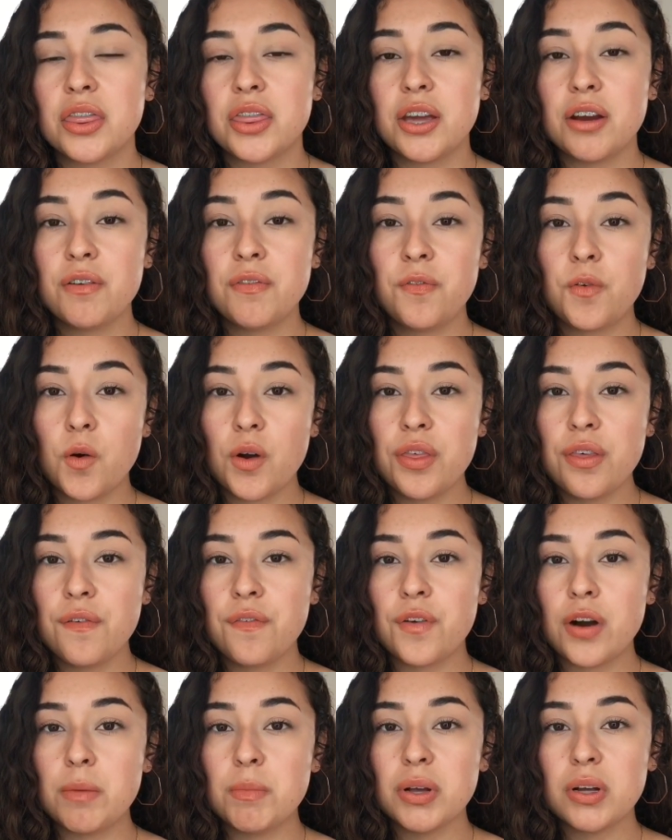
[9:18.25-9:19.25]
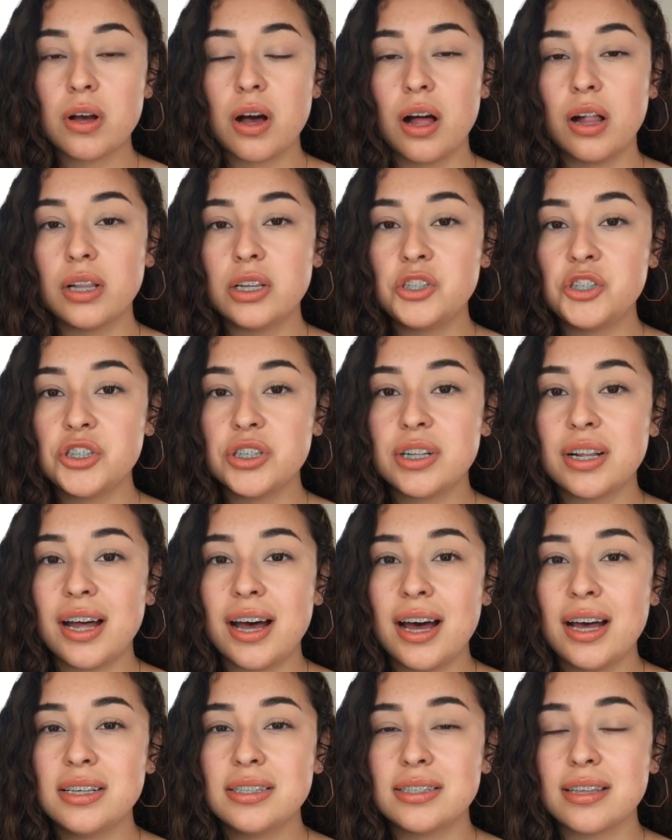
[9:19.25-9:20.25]
They're for the pharmacology
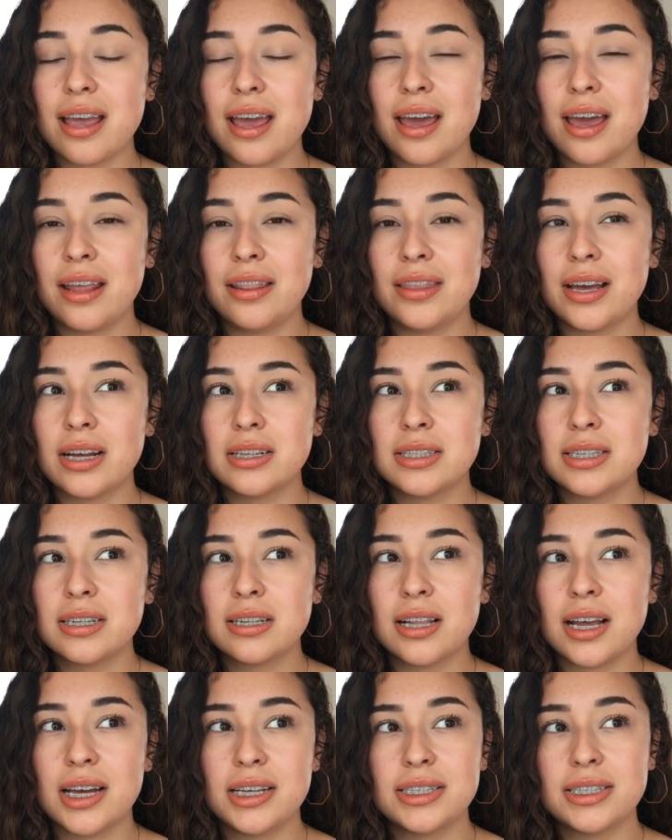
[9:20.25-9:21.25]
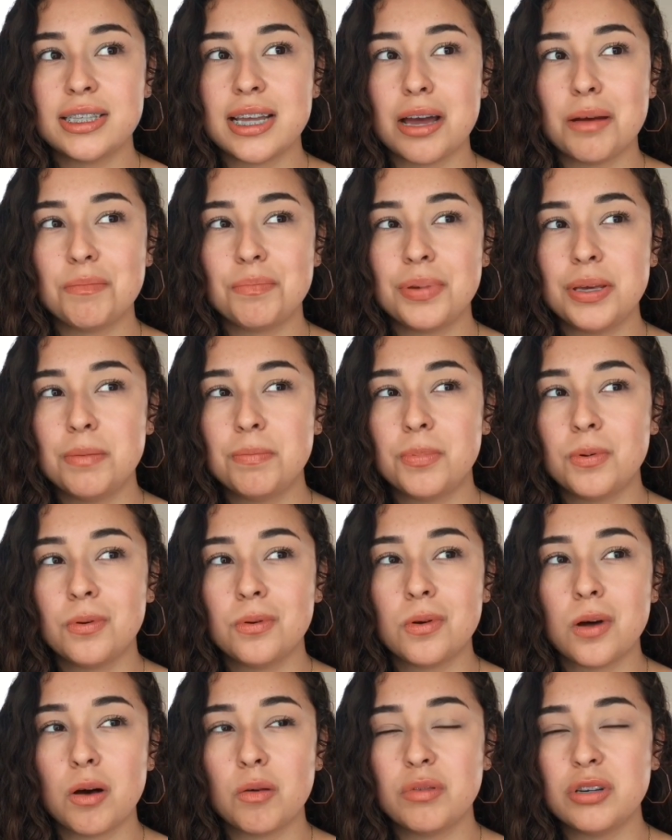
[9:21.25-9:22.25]
class, and that's a class that people
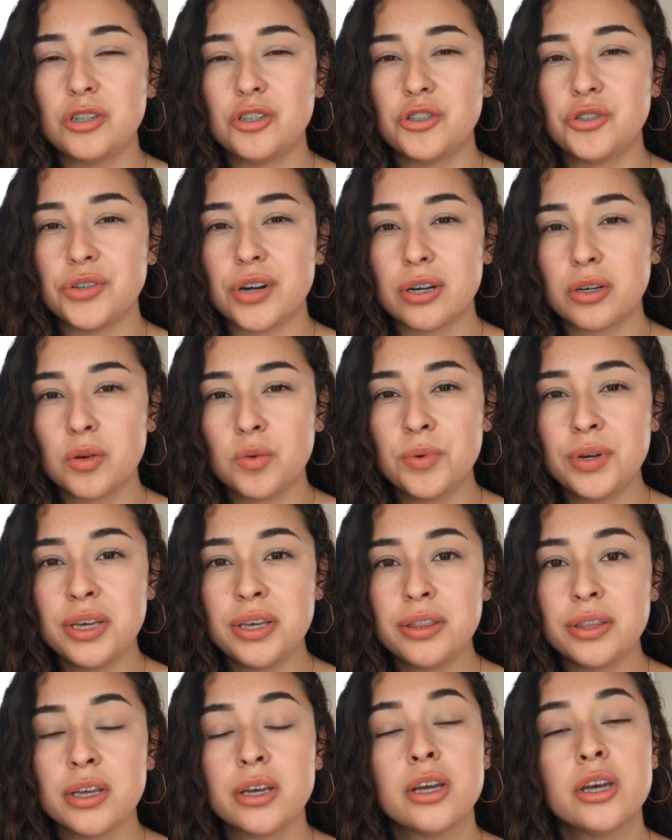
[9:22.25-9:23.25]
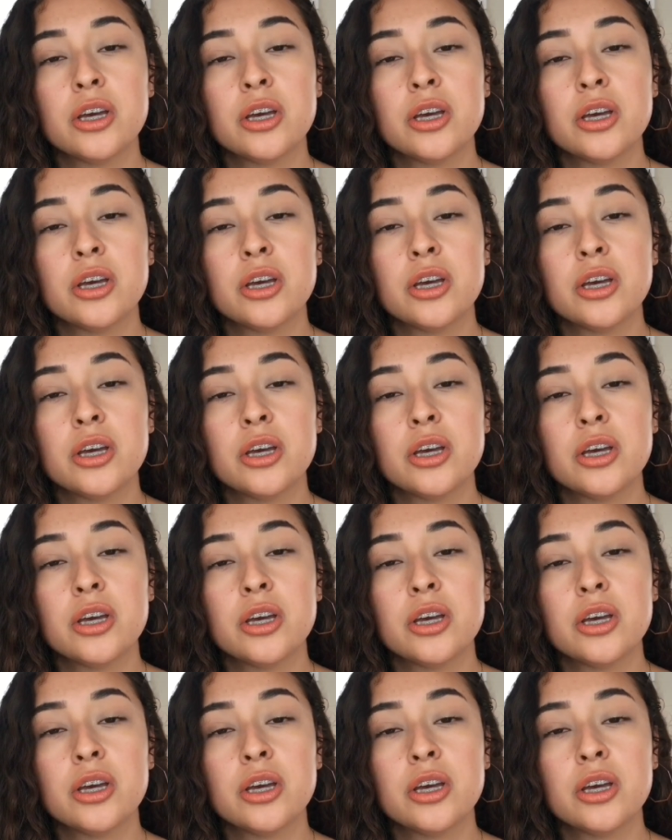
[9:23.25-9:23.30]
always struggle with.